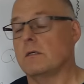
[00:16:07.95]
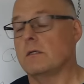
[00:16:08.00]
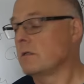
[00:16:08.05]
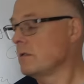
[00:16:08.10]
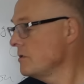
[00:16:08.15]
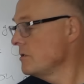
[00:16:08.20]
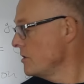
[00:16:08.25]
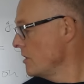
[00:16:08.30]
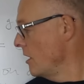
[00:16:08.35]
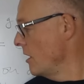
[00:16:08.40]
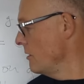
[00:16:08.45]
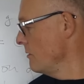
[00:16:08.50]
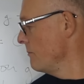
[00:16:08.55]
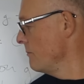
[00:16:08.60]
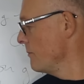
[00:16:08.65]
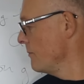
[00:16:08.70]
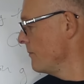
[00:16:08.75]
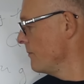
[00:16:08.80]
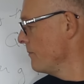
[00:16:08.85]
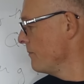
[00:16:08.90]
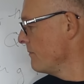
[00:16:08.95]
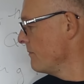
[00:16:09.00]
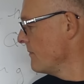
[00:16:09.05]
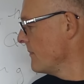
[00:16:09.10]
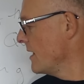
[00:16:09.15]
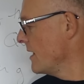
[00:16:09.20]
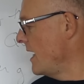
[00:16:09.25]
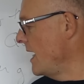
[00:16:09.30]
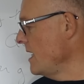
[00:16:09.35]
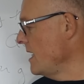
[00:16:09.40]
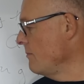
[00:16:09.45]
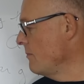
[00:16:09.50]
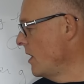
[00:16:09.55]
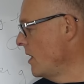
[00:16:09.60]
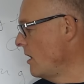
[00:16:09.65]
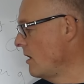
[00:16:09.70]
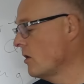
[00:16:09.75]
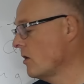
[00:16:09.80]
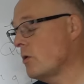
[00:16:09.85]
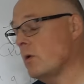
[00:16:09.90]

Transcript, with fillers: So, 8 mark